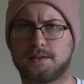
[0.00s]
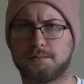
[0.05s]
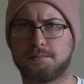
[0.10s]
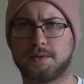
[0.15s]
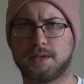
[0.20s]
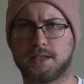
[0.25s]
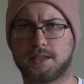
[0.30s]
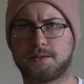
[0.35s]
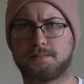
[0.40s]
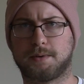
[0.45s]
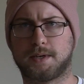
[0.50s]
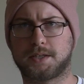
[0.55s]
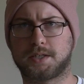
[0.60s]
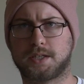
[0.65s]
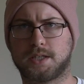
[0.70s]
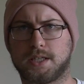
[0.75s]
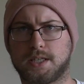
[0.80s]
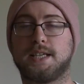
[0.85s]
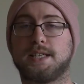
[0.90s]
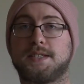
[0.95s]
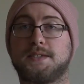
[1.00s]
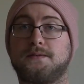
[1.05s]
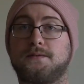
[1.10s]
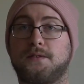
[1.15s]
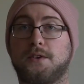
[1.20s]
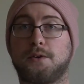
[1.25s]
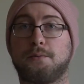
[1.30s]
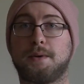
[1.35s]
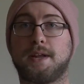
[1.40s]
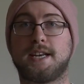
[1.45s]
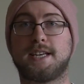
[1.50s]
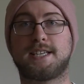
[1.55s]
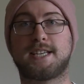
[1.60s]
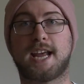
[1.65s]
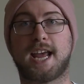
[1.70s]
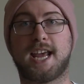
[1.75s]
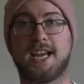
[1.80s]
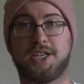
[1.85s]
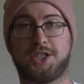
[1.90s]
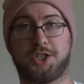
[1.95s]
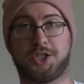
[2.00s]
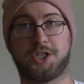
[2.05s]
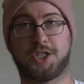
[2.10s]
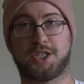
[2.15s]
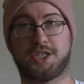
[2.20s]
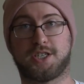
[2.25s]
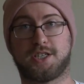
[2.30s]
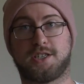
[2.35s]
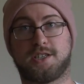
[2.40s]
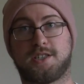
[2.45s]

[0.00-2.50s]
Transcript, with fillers: to me especially, is fermentation,